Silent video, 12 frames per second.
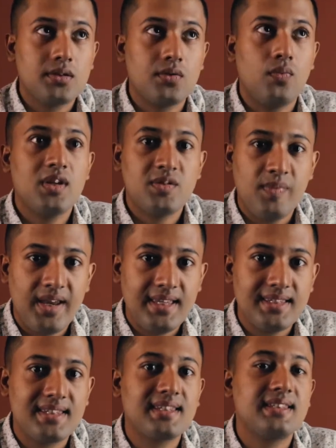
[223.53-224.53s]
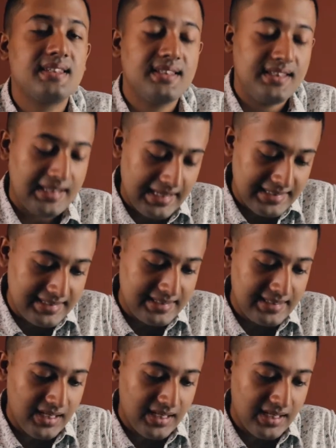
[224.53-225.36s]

So which means, yes,